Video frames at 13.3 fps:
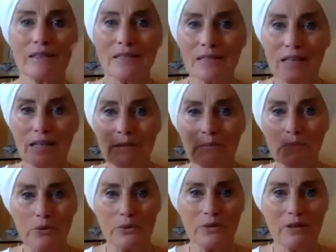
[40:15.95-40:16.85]
The sun and
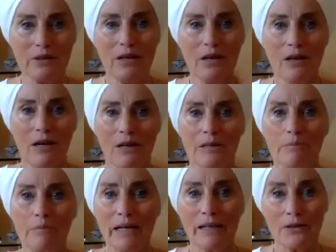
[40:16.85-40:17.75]
moon are in
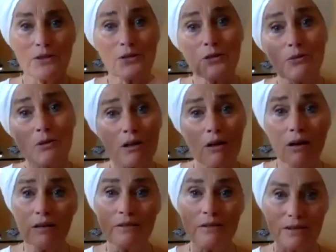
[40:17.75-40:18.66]
balance. So you want to
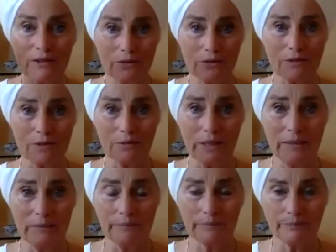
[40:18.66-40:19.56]
call on those, right?
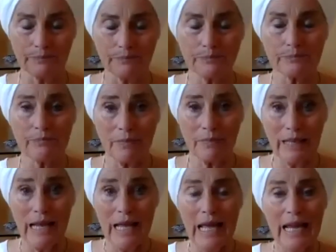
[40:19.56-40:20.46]

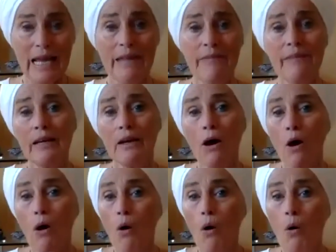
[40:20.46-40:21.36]
And then
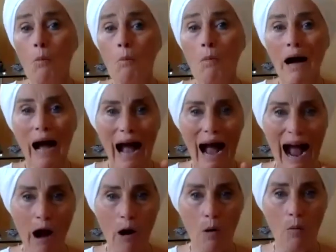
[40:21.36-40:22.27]
Om,
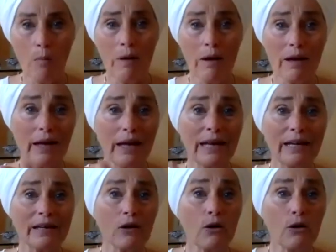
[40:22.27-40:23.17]
Aum,
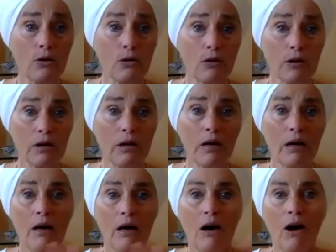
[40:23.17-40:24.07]
and Om
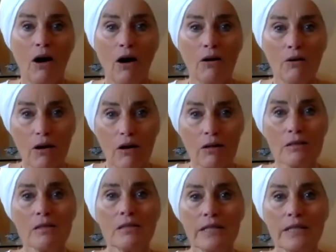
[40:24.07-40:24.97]
are all
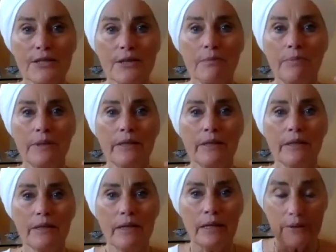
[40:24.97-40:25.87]
said to be
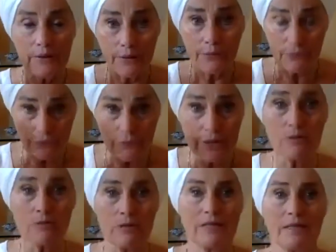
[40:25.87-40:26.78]
the
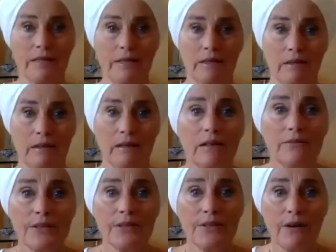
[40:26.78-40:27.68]
frequency of
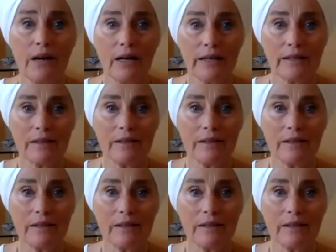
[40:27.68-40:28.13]
the divine.